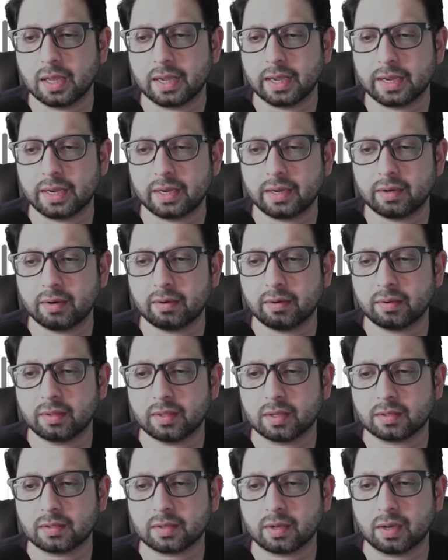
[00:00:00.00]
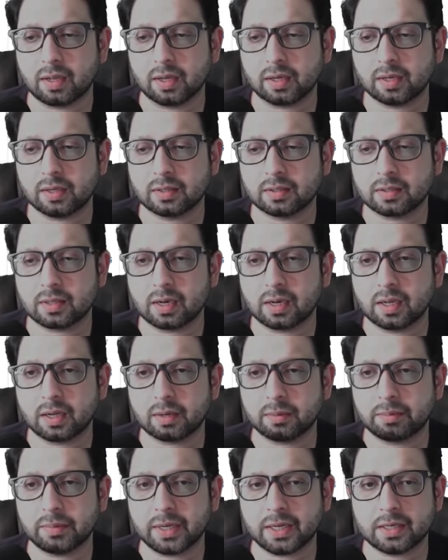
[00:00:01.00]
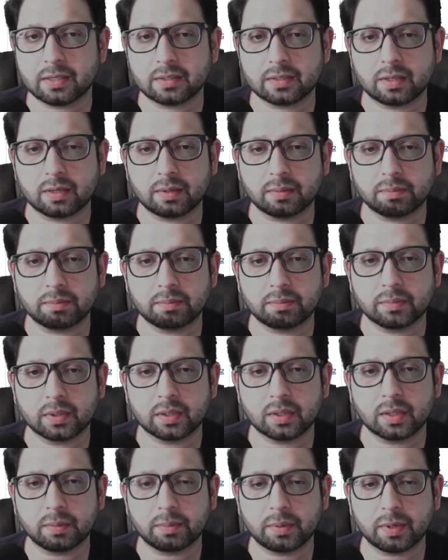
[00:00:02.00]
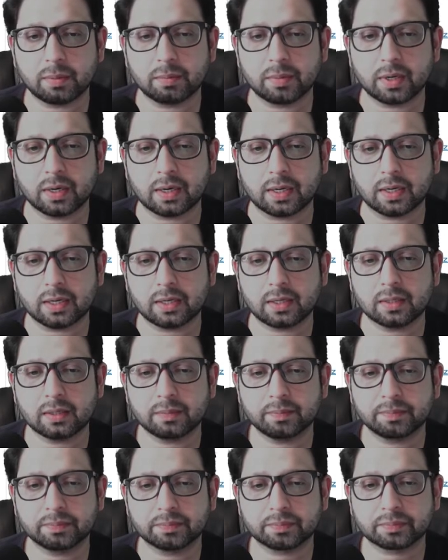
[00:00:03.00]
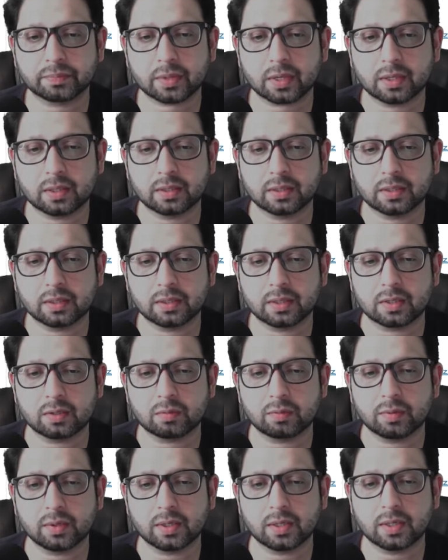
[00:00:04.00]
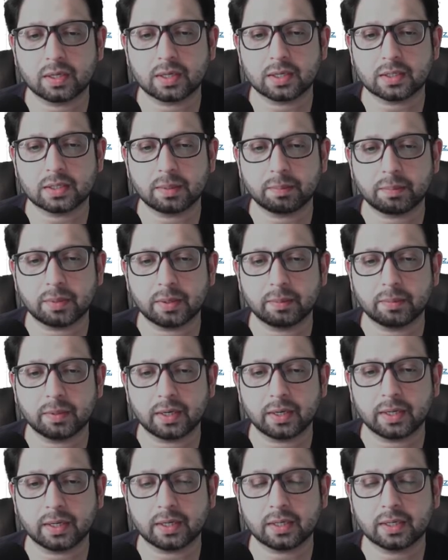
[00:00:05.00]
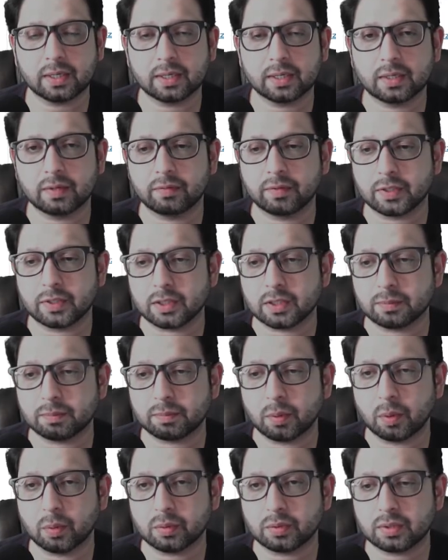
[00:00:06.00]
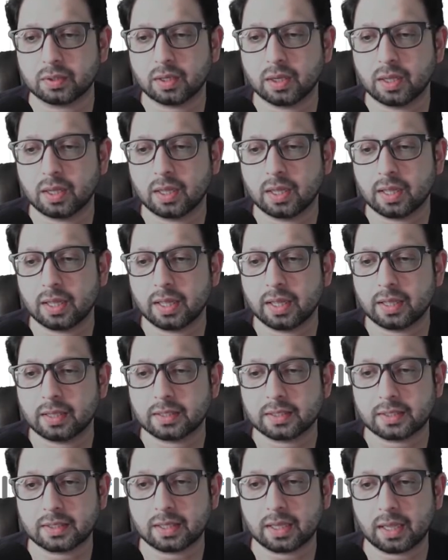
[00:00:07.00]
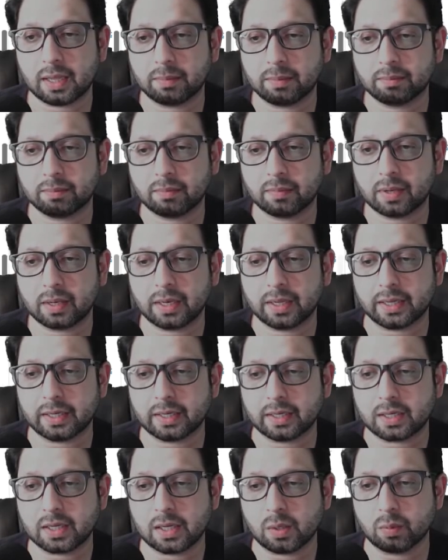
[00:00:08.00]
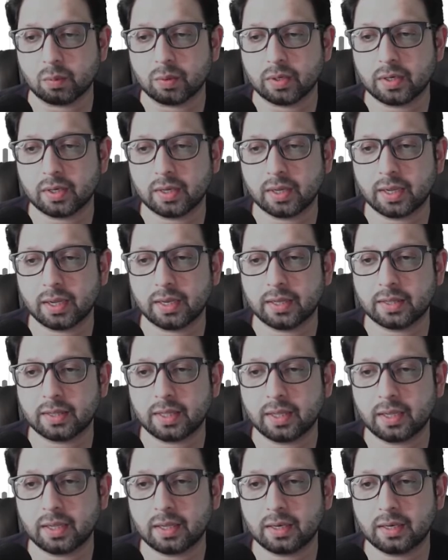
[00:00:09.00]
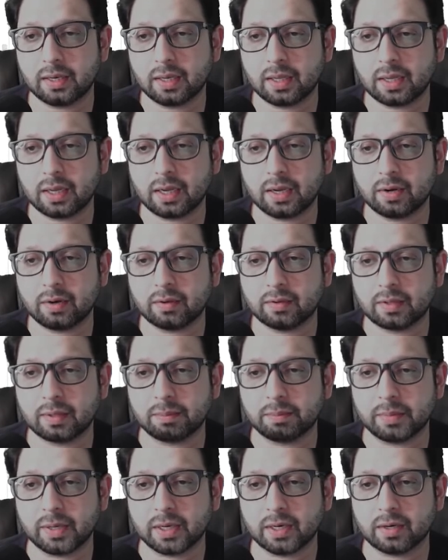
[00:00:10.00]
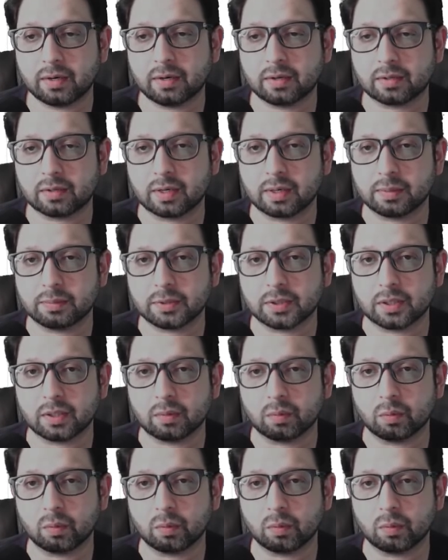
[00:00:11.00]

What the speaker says: Here the slug means the permalink. This one is the permalink, which is post, same like a keyword. And then here is the meta description.